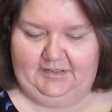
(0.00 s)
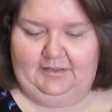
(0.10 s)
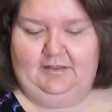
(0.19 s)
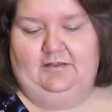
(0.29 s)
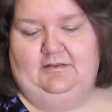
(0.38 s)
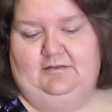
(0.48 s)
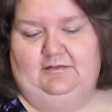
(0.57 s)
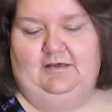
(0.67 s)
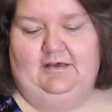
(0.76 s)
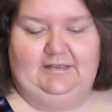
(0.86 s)
the
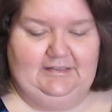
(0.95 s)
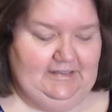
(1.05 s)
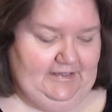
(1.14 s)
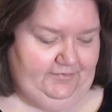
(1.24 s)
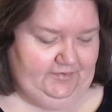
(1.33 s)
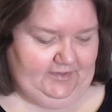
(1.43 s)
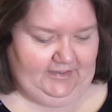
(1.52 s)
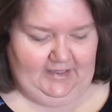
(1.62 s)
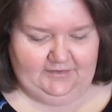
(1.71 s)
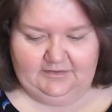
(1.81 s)
gifts I
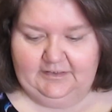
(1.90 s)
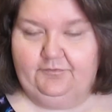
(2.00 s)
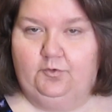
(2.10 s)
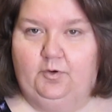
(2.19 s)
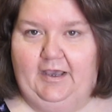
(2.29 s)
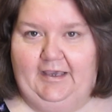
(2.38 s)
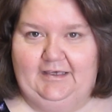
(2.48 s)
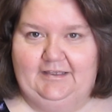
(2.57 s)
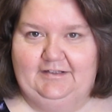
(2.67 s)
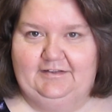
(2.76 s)
got to give
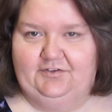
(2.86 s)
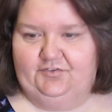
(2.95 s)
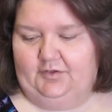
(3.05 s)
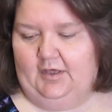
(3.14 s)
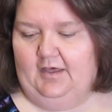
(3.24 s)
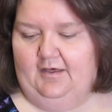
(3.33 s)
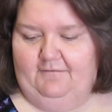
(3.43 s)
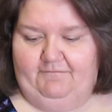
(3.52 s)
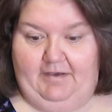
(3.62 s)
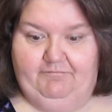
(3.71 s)
away in this
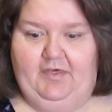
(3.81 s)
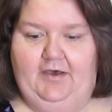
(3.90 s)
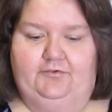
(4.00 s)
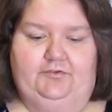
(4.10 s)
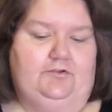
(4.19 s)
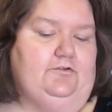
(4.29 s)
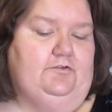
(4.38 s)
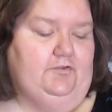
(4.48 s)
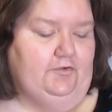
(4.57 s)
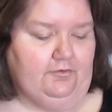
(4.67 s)

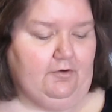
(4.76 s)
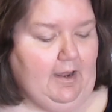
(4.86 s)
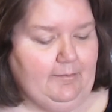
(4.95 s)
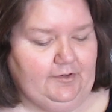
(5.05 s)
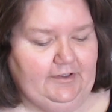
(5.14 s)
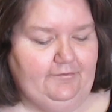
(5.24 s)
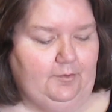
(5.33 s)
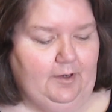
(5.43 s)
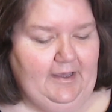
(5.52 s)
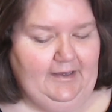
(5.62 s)
5,000 subscriber
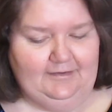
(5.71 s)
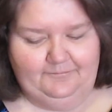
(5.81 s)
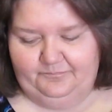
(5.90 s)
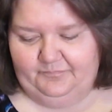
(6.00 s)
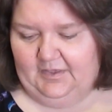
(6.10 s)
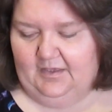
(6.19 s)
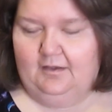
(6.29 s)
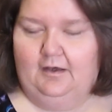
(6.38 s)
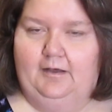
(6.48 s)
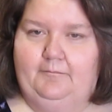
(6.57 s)
giveaway.
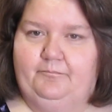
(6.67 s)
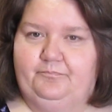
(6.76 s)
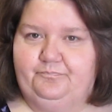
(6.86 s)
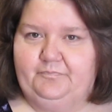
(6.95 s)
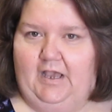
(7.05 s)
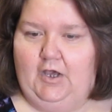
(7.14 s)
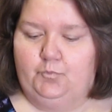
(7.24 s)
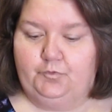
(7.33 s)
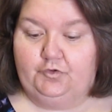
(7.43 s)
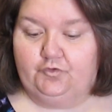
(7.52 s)
I
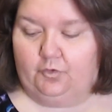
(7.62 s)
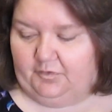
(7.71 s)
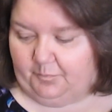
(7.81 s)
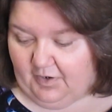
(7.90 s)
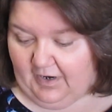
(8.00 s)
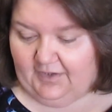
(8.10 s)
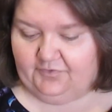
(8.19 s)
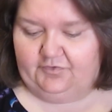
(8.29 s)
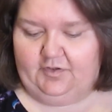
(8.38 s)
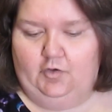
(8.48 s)
hope you enjoyed the
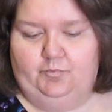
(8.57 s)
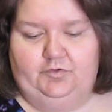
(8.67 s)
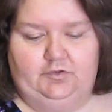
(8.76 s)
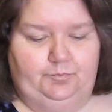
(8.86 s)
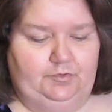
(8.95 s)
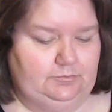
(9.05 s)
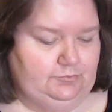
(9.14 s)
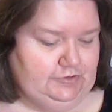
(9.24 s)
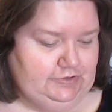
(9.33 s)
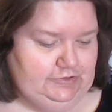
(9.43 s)
prizes. I hope you could put
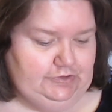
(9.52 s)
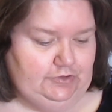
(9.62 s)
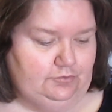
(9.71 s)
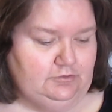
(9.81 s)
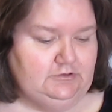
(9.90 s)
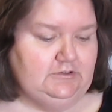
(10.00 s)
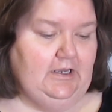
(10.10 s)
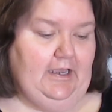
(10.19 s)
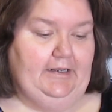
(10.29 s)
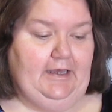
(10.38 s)
them to good use,
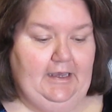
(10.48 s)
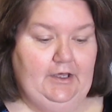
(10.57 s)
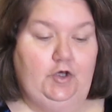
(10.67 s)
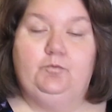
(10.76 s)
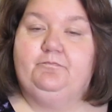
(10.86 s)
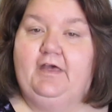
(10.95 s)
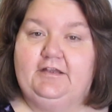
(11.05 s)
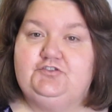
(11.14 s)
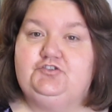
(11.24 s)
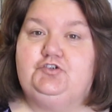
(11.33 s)
and I hope
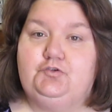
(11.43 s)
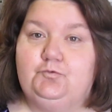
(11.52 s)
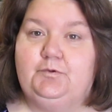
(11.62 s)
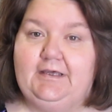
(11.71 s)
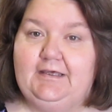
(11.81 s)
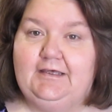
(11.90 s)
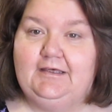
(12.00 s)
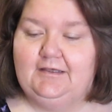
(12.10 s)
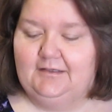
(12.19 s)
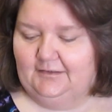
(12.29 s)
that you
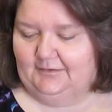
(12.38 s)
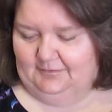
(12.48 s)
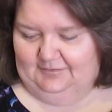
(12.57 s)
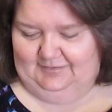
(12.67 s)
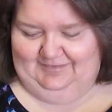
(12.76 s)
win.